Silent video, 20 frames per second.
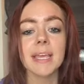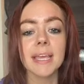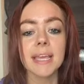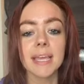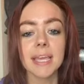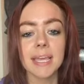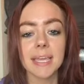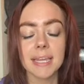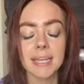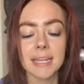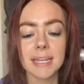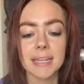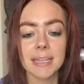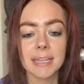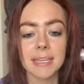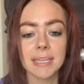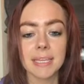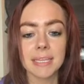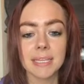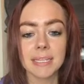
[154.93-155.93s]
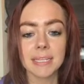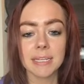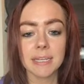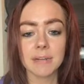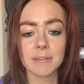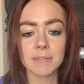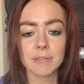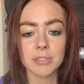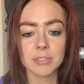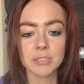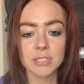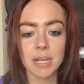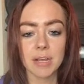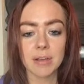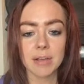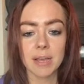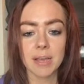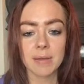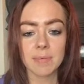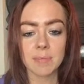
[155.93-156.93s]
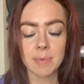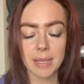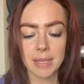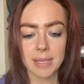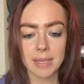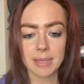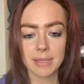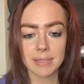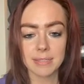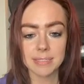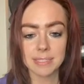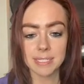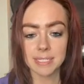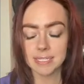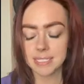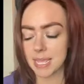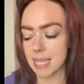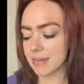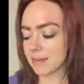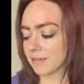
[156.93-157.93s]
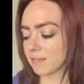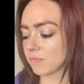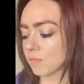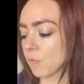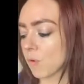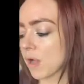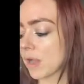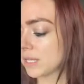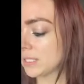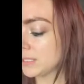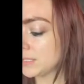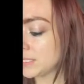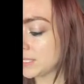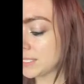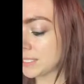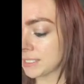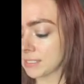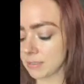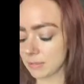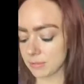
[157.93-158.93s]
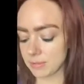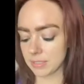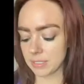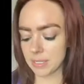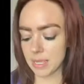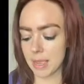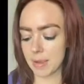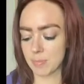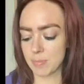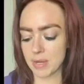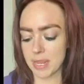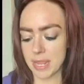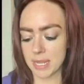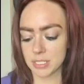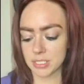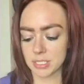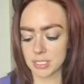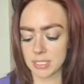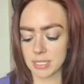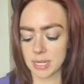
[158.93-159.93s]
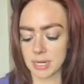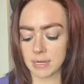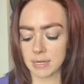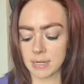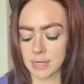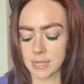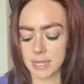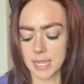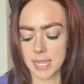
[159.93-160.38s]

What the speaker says: In the near future outcome is the 10 of Wands, so a little apprehension there,